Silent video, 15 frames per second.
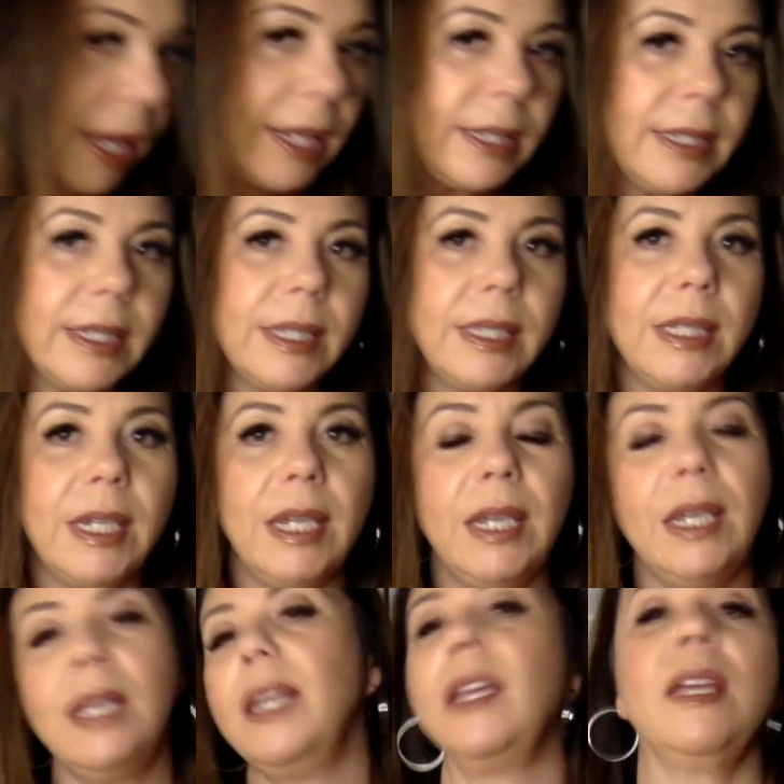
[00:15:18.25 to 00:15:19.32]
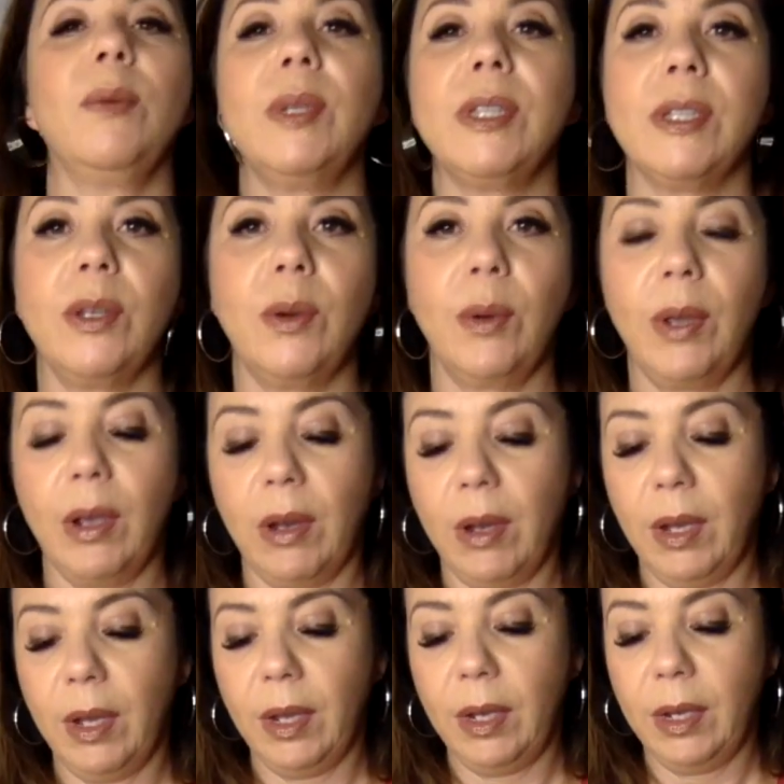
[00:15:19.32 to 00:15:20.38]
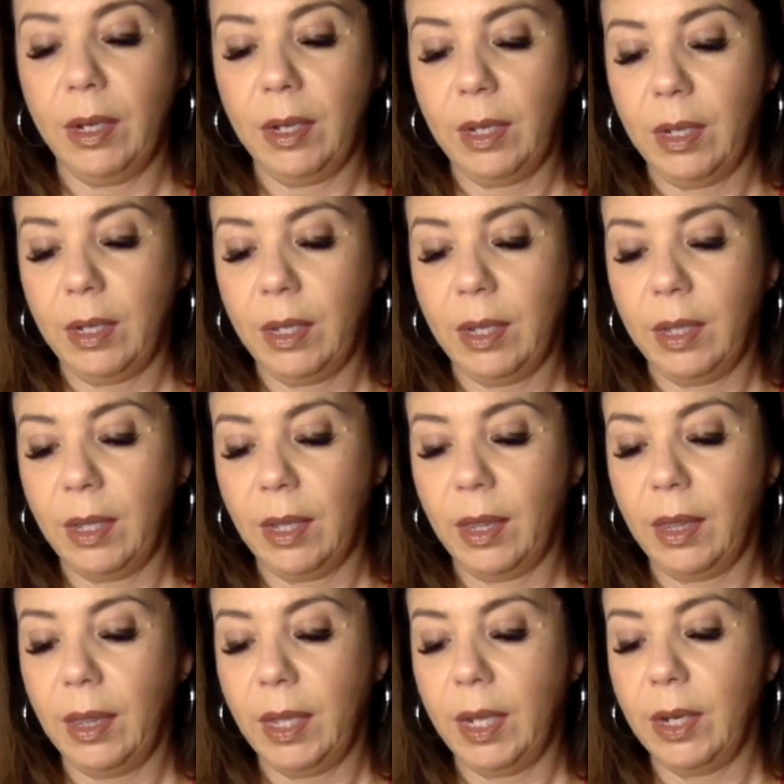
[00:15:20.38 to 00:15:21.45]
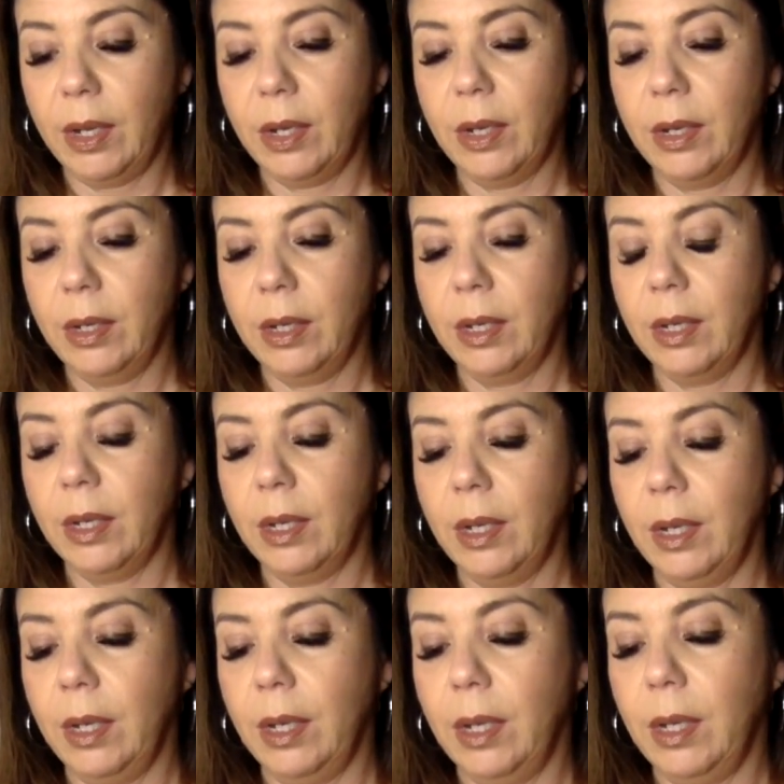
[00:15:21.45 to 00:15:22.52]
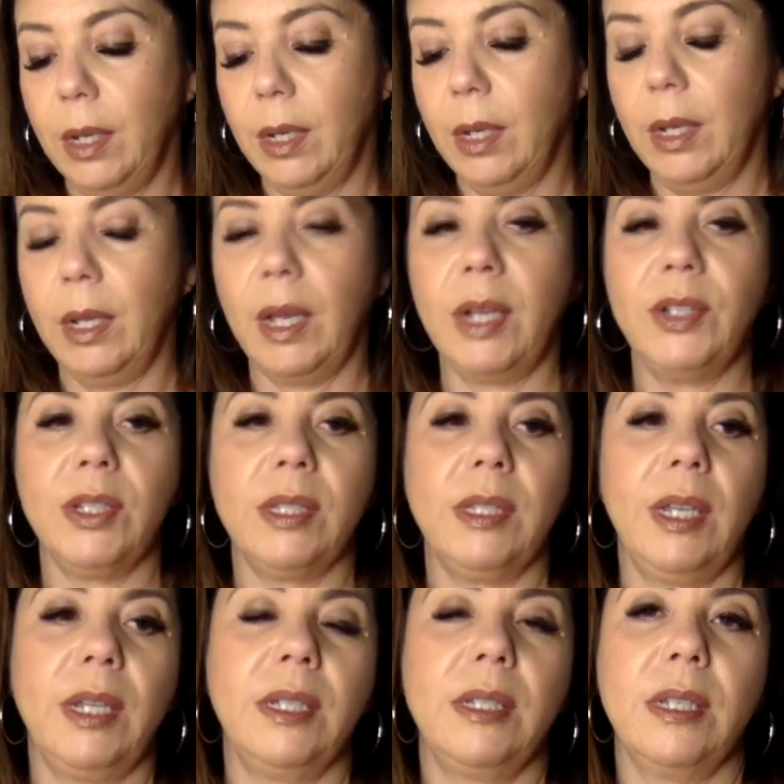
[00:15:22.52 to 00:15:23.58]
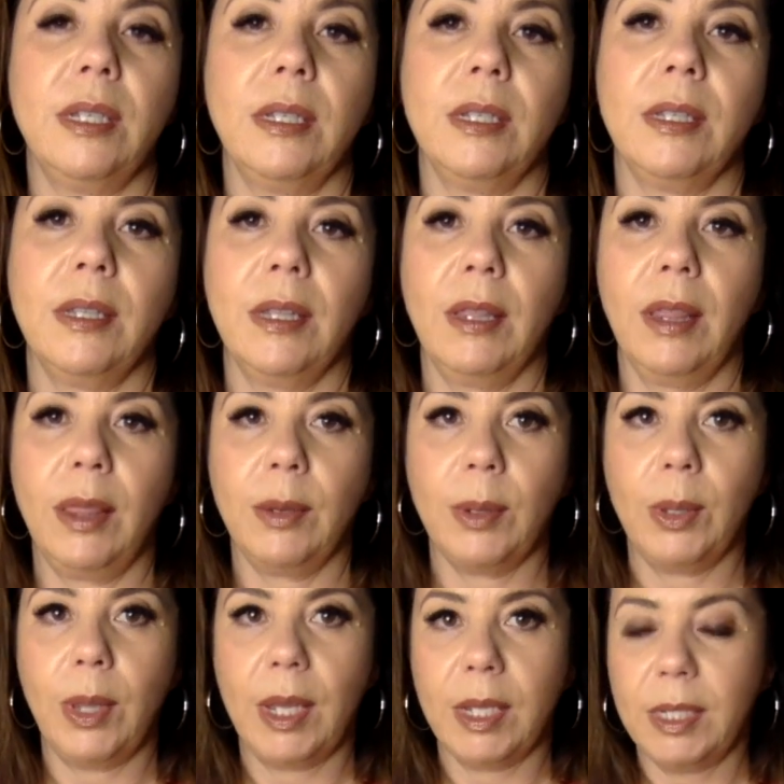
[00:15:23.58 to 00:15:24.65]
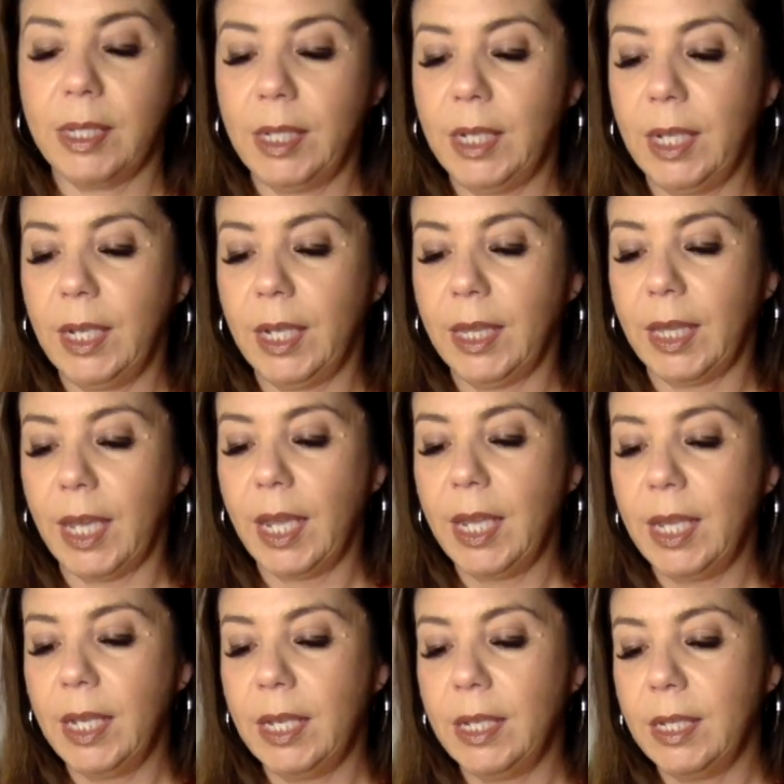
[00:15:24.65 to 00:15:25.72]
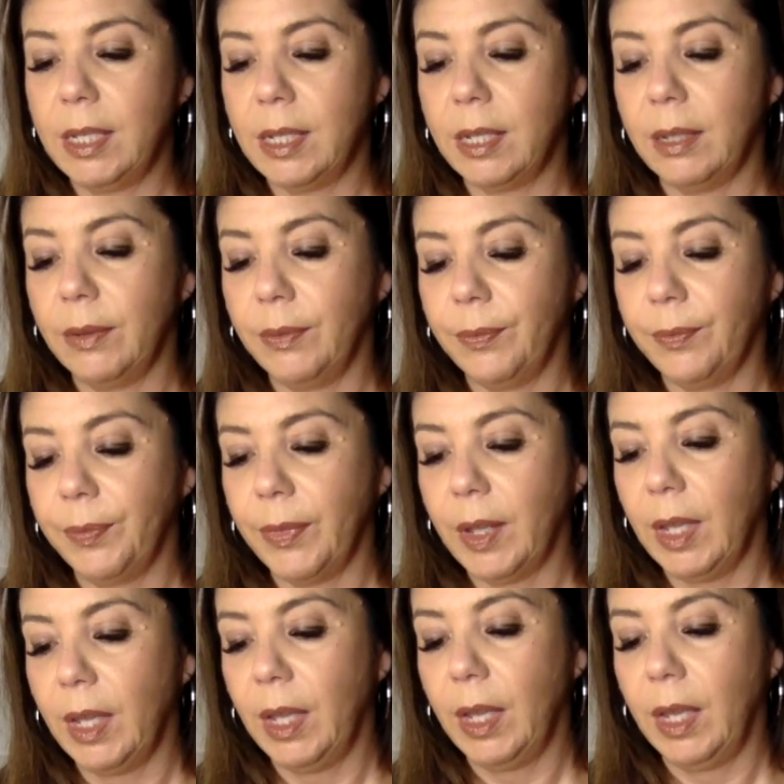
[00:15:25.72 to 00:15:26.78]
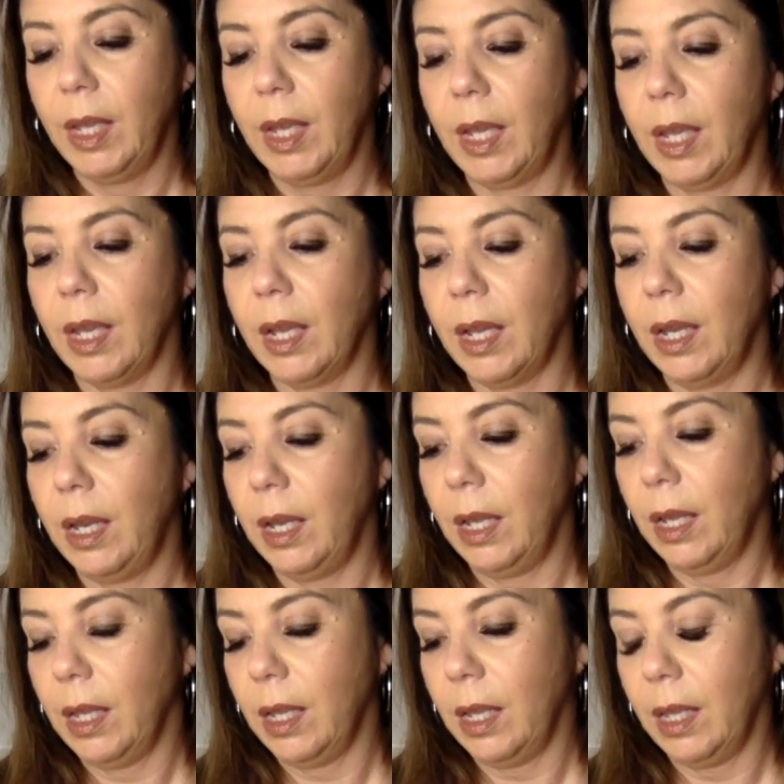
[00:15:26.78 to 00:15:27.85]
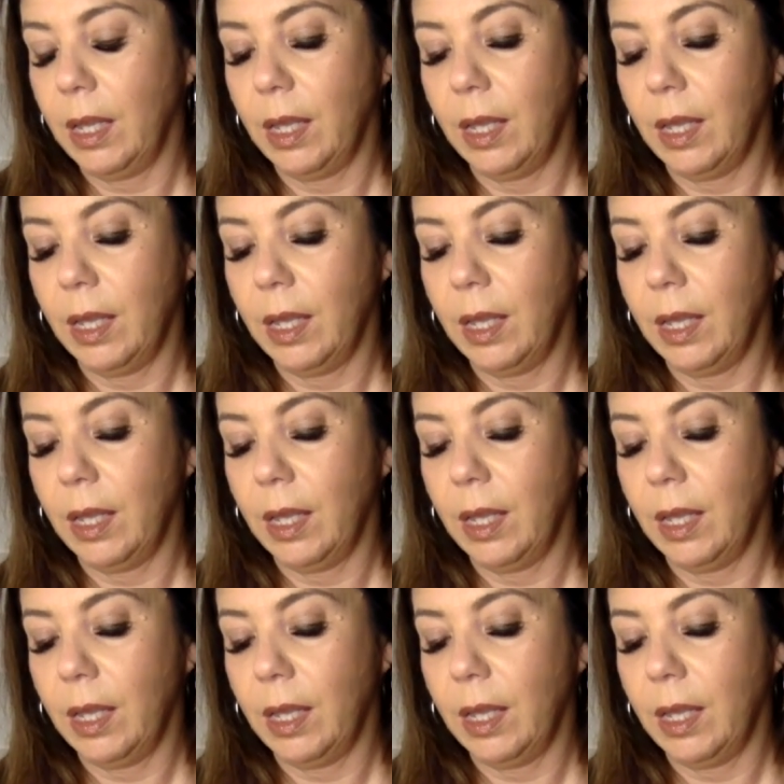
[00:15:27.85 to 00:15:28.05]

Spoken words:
and see what's going on there. I just like to throw this in at the end. Kind of